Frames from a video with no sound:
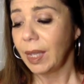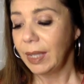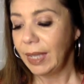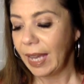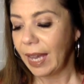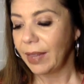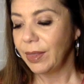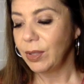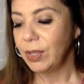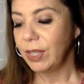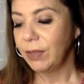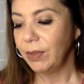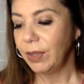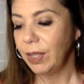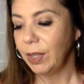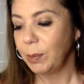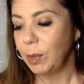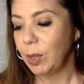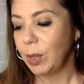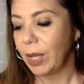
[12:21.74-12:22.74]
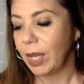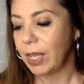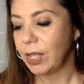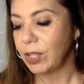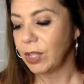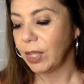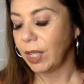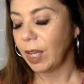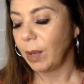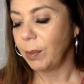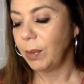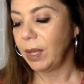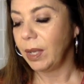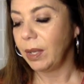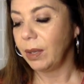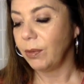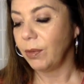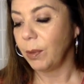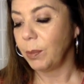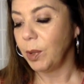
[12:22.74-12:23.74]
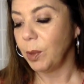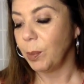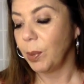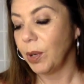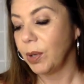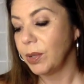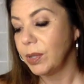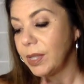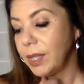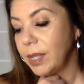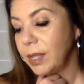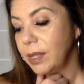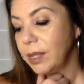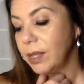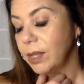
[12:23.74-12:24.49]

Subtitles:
Yeah, there's definitely communication coming from your person.